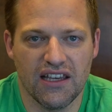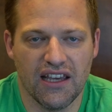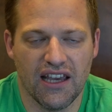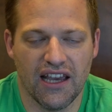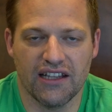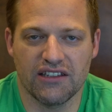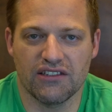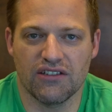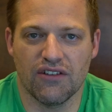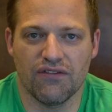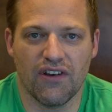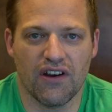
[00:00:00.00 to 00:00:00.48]

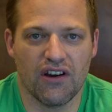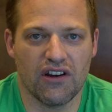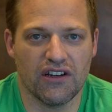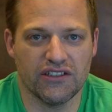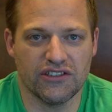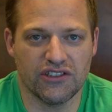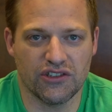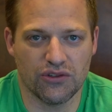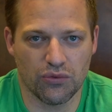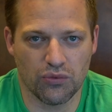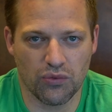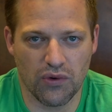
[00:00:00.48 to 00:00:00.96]
It's a very
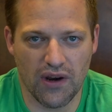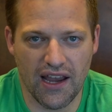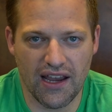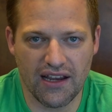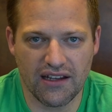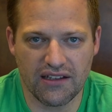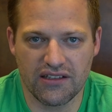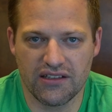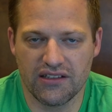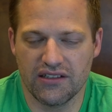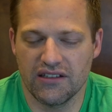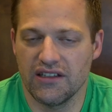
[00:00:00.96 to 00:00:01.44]

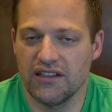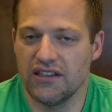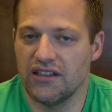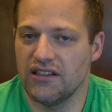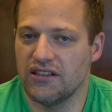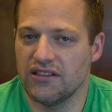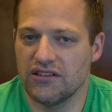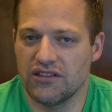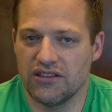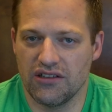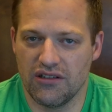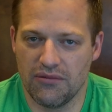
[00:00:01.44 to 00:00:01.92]
direct,
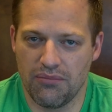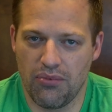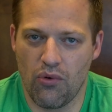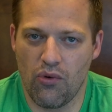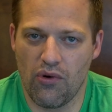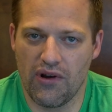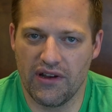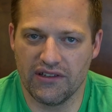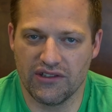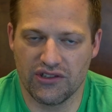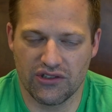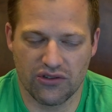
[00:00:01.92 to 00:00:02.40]
to the
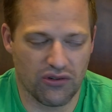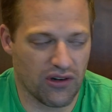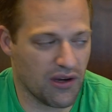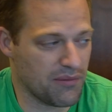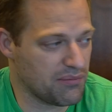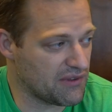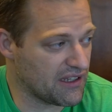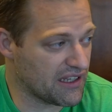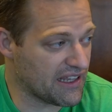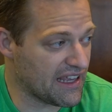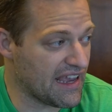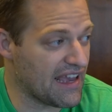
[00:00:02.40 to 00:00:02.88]
point
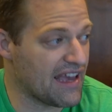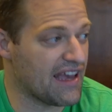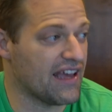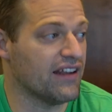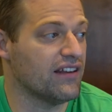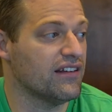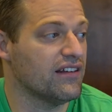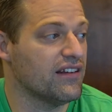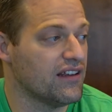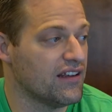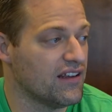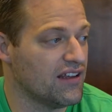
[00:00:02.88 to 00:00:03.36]
script
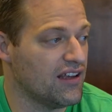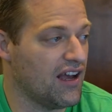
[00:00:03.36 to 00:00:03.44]
again.